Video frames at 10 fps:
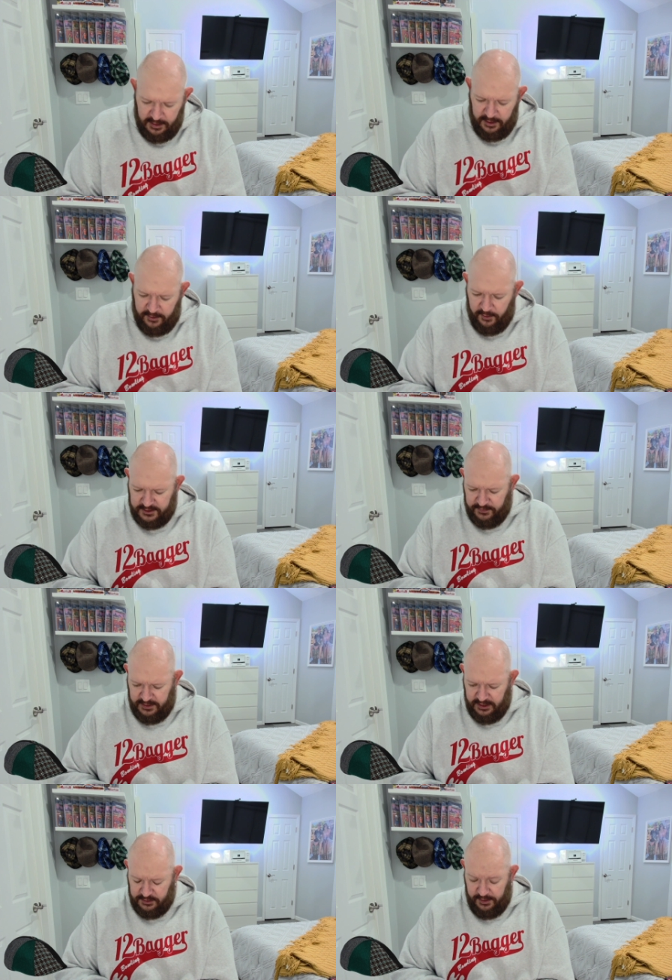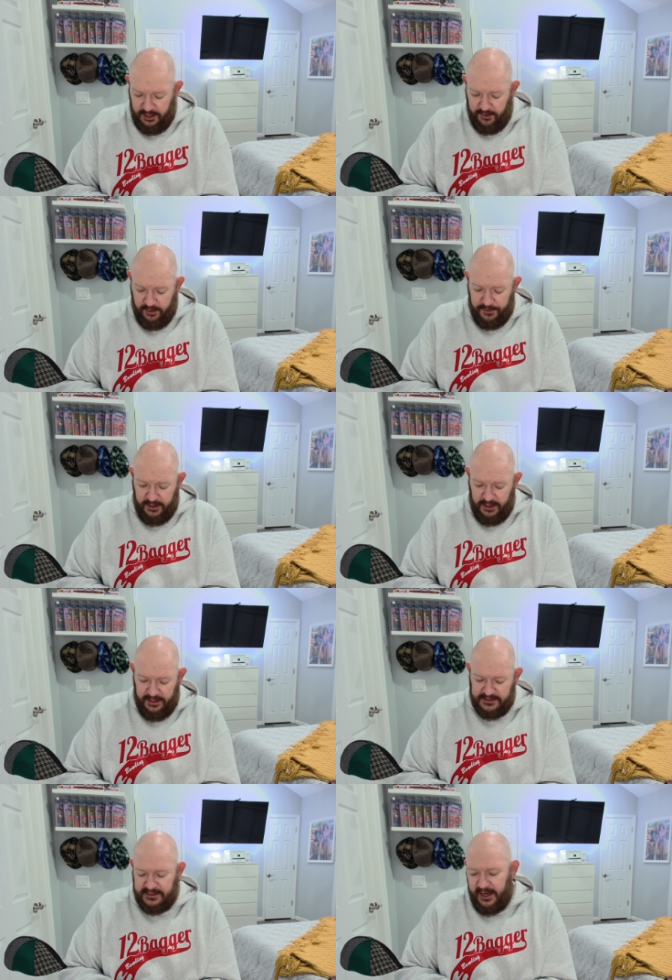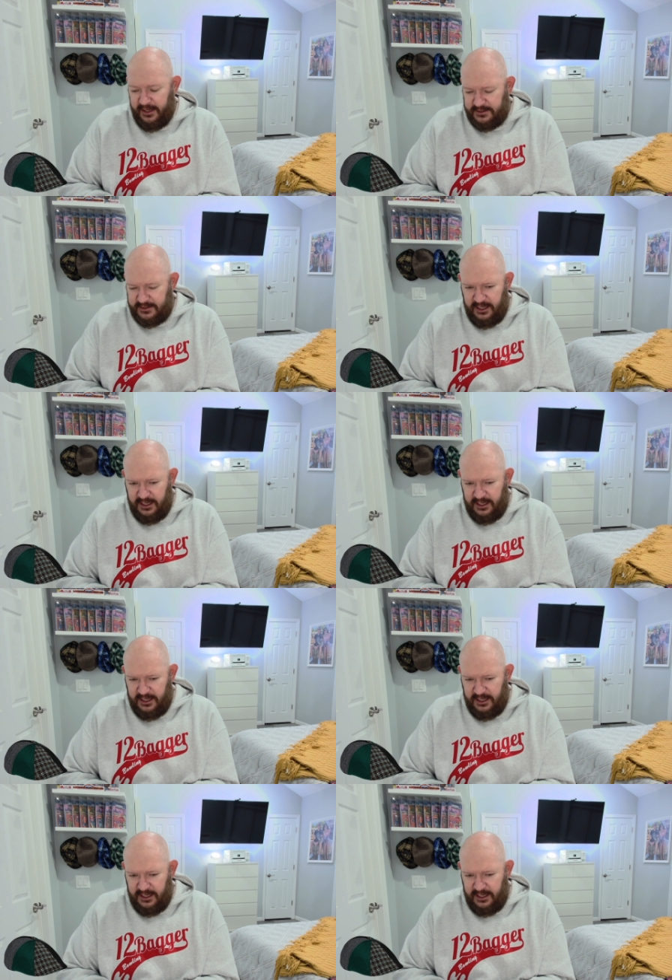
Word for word: And of course, with this one here, we'll put it on the second